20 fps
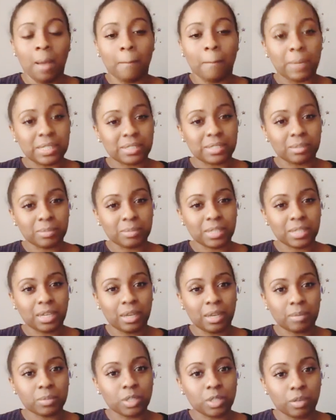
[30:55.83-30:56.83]
But
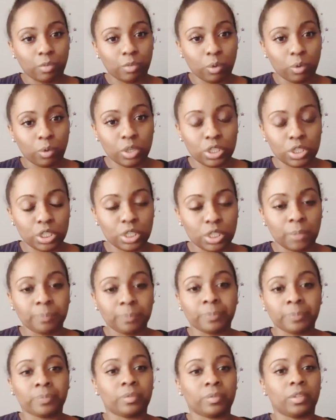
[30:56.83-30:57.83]
sometimes, of course,
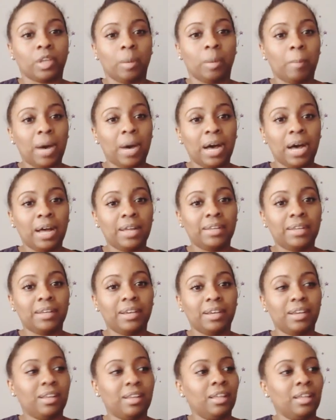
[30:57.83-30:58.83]
your mind,